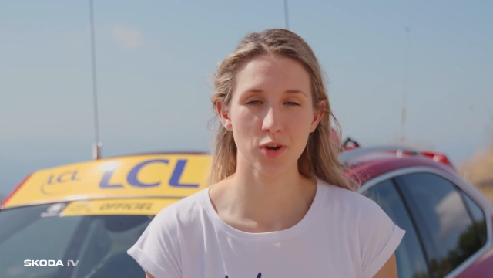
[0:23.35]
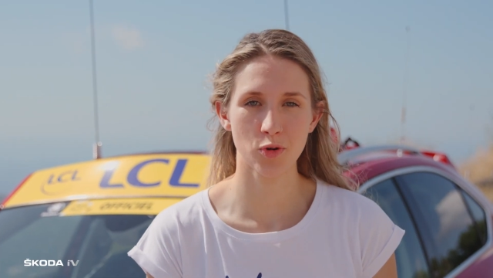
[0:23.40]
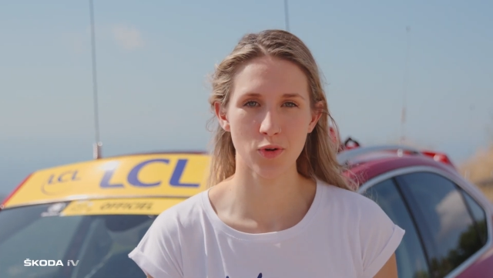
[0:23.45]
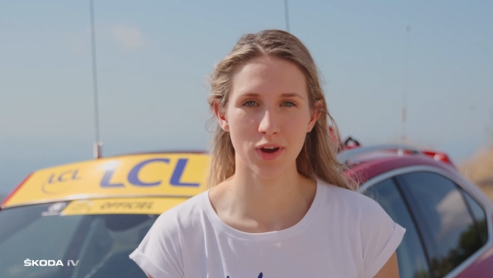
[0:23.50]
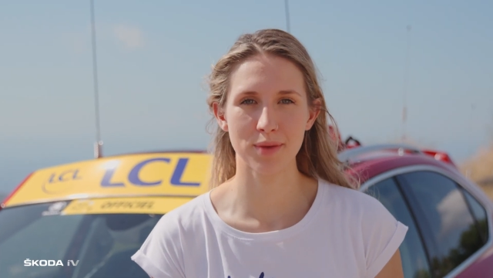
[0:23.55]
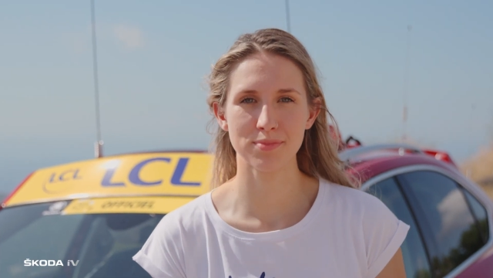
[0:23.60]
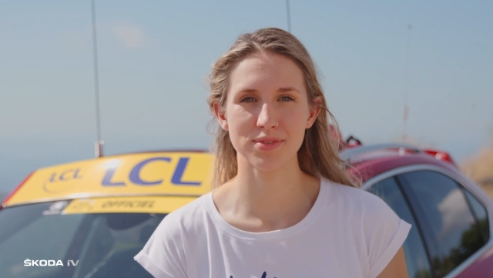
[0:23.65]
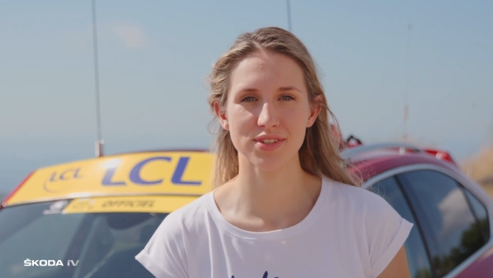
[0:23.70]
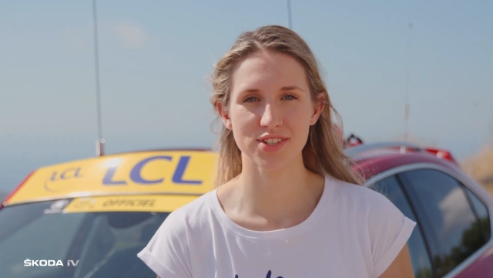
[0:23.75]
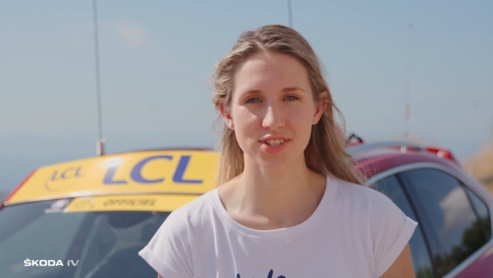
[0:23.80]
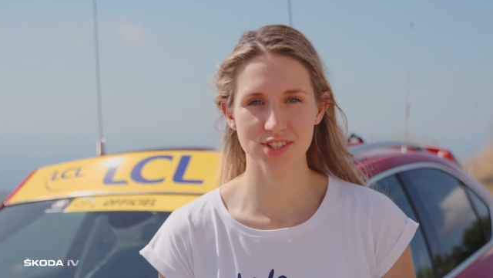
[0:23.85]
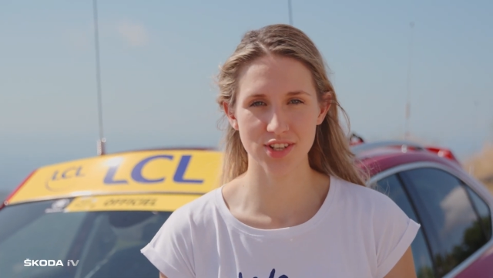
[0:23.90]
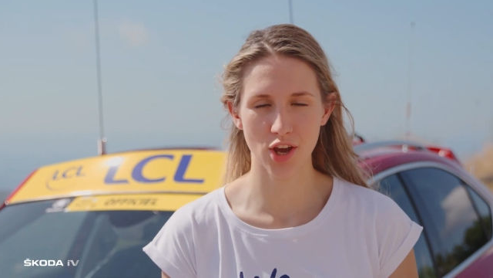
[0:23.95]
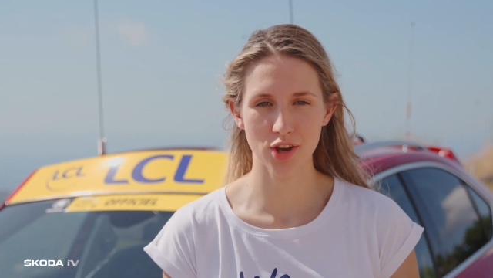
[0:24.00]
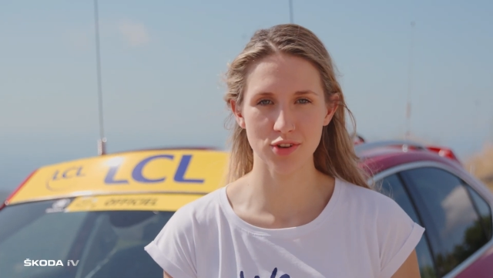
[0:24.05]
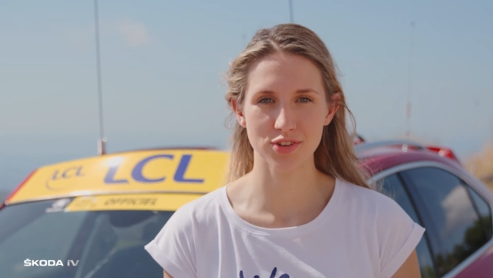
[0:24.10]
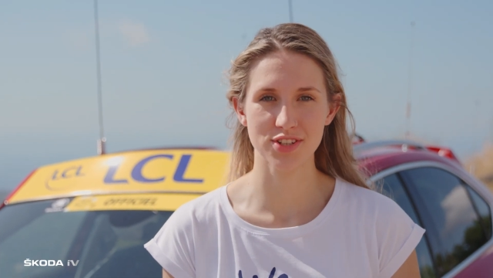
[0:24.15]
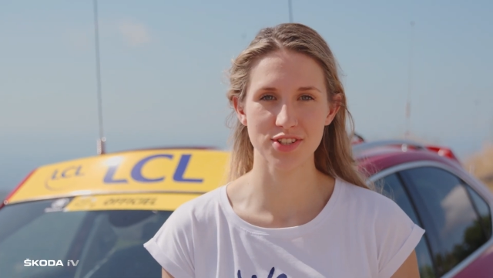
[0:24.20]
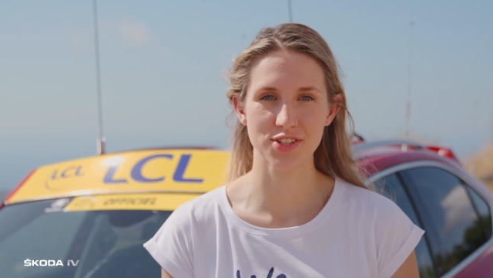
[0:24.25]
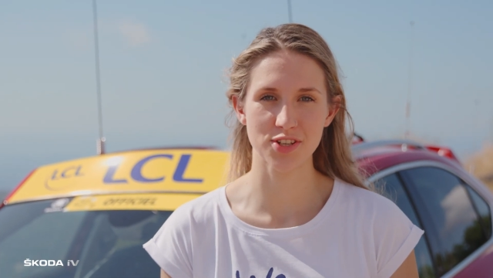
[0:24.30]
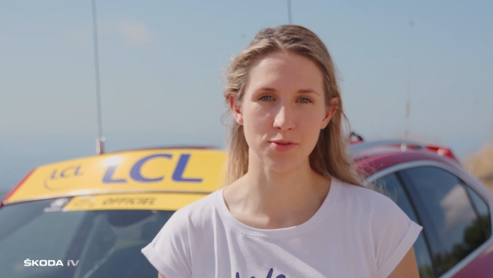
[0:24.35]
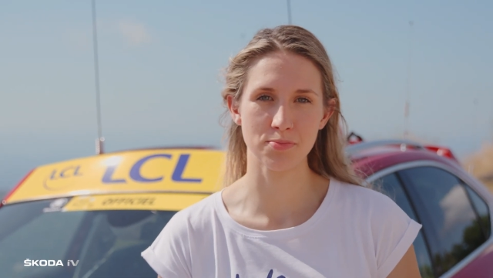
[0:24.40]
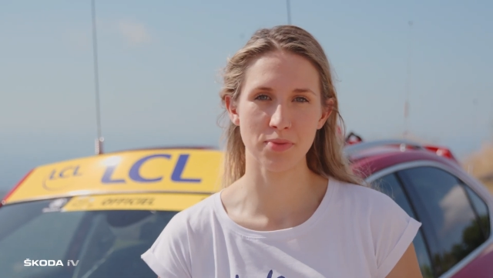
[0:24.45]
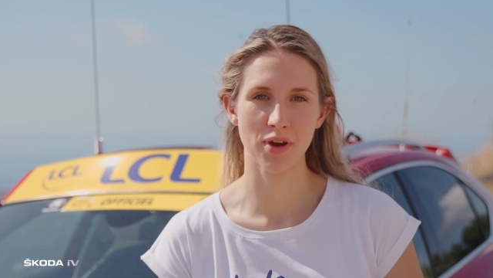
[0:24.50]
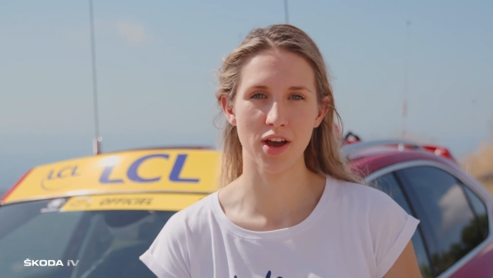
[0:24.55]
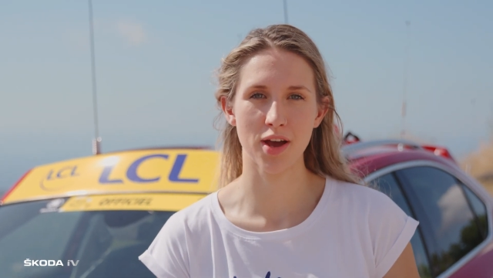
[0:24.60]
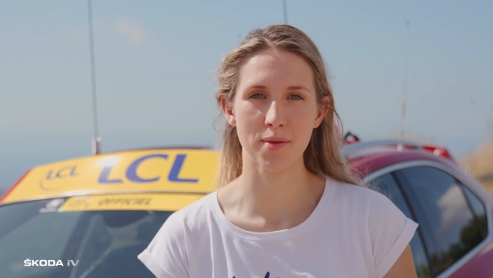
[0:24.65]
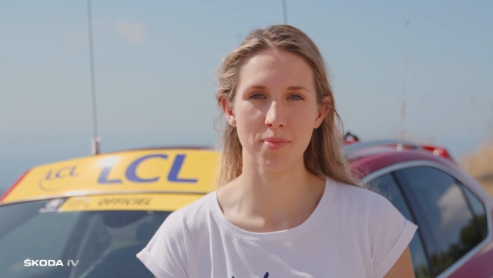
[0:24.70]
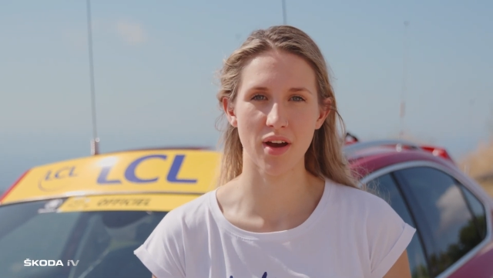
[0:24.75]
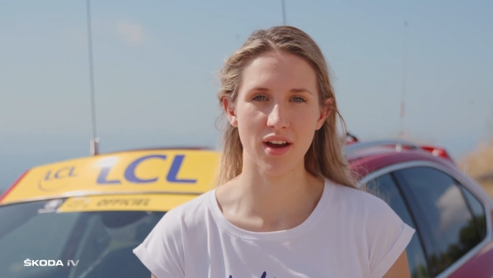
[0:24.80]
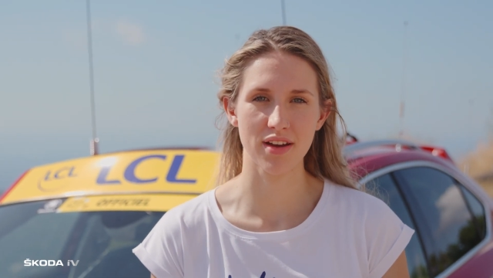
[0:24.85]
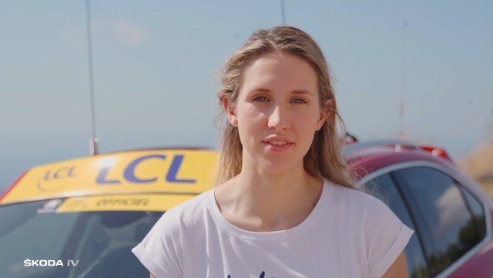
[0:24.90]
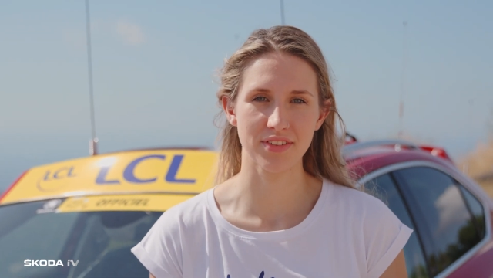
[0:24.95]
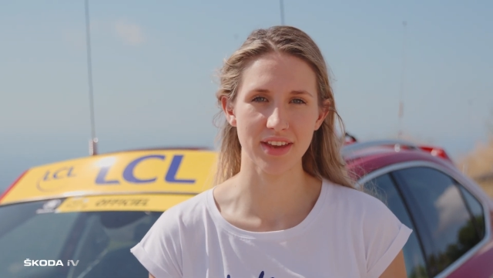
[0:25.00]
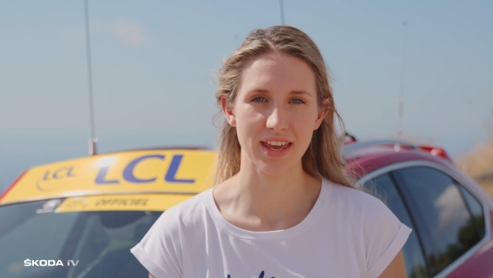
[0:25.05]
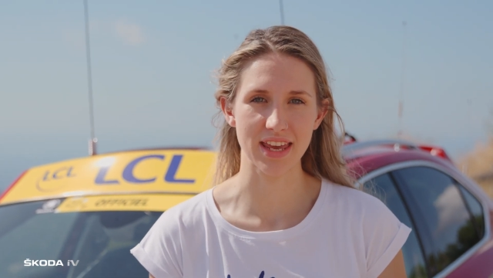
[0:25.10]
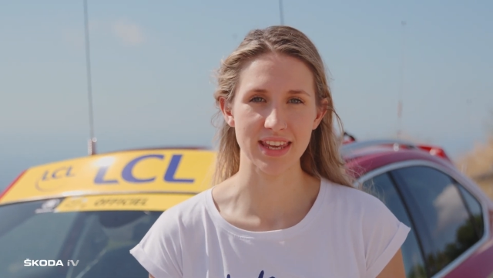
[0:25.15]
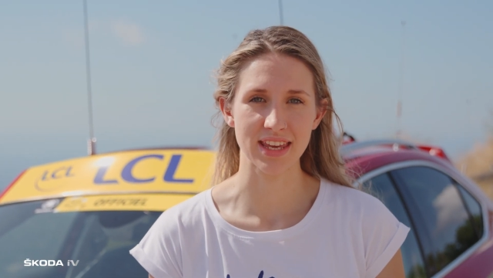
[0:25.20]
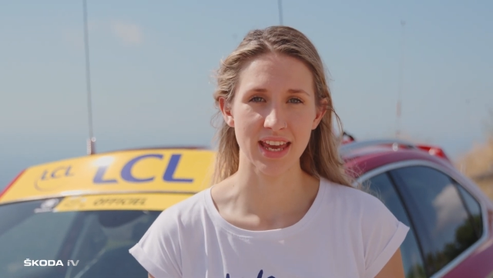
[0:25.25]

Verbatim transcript: equipped Škoda Superb iV.